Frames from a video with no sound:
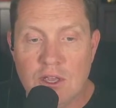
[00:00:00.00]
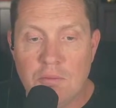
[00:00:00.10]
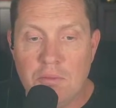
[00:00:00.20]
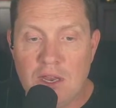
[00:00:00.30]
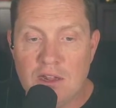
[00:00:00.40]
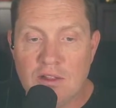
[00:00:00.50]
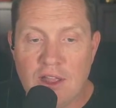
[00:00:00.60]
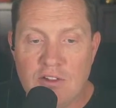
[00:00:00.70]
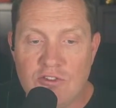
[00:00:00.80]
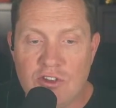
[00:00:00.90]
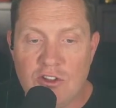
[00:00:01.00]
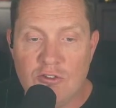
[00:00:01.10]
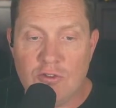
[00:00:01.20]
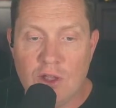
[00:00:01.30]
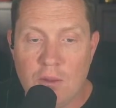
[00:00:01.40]
Median lines
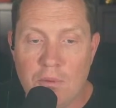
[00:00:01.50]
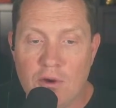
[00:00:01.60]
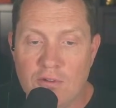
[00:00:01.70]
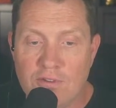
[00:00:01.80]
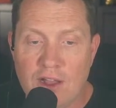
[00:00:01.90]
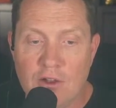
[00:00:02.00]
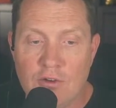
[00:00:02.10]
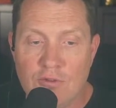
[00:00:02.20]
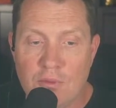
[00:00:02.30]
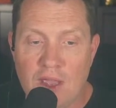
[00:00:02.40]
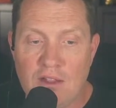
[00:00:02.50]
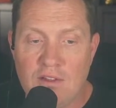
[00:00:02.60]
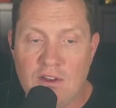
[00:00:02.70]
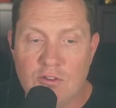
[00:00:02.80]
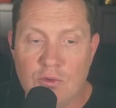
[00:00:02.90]
change uh, per file grew from
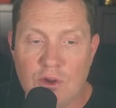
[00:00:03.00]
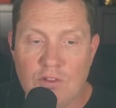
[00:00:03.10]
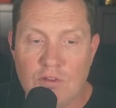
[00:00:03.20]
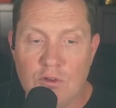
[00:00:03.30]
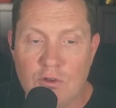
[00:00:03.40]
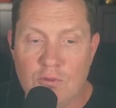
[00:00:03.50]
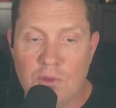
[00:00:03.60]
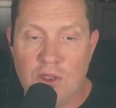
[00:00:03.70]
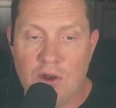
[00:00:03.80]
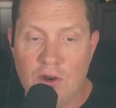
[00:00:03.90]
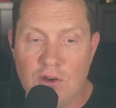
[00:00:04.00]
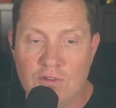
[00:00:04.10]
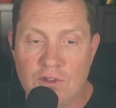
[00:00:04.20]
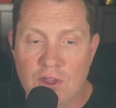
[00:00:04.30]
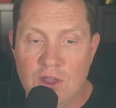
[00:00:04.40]
18 to 22 as
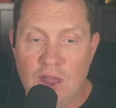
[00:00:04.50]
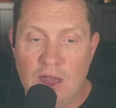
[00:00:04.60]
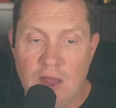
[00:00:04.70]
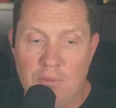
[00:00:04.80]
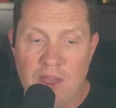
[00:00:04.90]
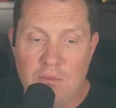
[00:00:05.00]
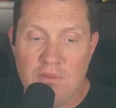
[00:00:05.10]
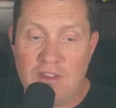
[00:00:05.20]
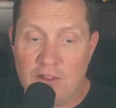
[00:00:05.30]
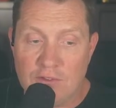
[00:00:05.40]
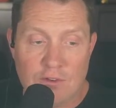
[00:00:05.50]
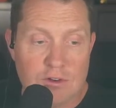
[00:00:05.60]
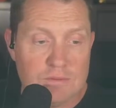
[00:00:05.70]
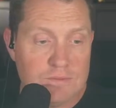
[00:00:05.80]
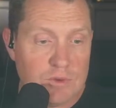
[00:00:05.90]
PRs uh, become
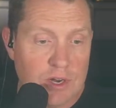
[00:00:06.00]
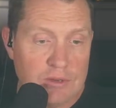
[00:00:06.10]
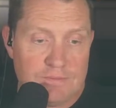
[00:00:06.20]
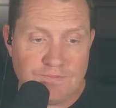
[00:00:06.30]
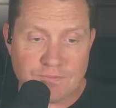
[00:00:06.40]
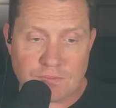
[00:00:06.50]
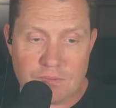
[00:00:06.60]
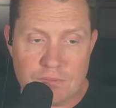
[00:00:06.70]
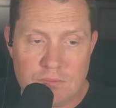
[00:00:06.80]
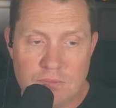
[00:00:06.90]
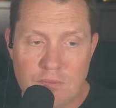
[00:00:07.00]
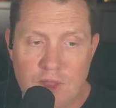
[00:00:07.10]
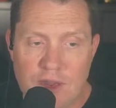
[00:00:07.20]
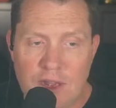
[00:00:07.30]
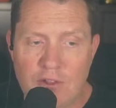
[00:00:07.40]
denser, right?
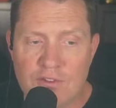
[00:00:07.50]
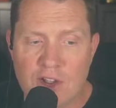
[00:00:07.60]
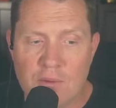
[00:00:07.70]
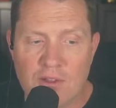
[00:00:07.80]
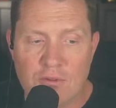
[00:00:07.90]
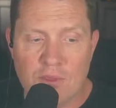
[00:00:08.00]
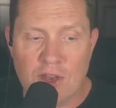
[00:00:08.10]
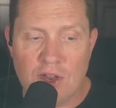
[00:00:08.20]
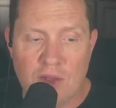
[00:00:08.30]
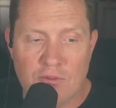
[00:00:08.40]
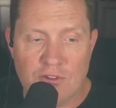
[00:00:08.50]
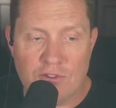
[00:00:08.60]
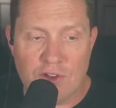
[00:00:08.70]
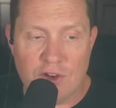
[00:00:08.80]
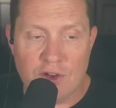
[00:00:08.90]
Now let's talk about some of the adoptions
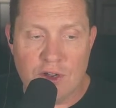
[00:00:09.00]
here.